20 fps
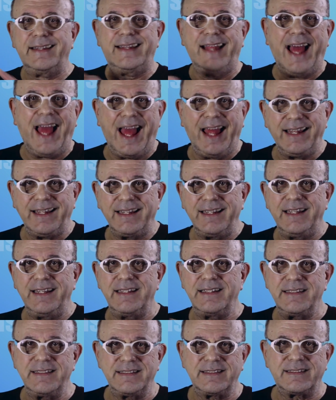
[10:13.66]
That
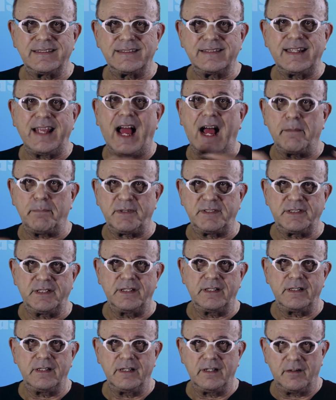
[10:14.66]
is the
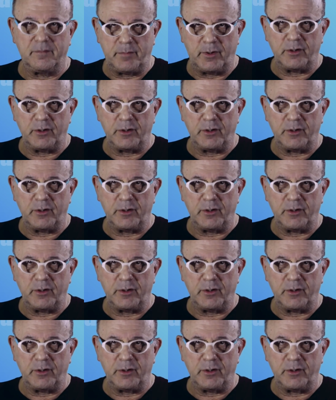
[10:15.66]
opposite of